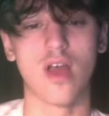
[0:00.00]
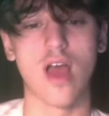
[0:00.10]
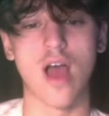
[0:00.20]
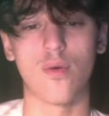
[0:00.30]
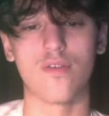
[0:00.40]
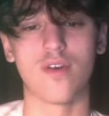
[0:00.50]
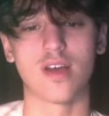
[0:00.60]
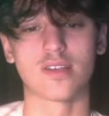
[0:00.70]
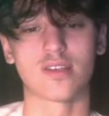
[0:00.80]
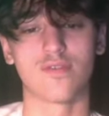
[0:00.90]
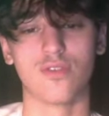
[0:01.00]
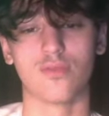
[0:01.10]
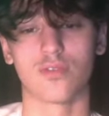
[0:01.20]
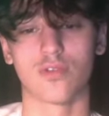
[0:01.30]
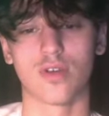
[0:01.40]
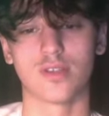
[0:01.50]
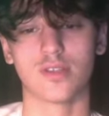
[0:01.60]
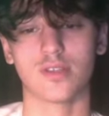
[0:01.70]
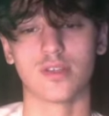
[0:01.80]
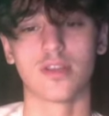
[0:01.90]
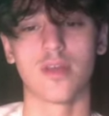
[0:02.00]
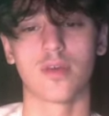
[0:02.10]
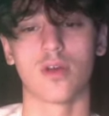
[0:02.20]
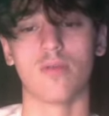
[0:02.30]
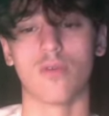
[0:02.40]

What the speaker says: However, as the film progresses, they become more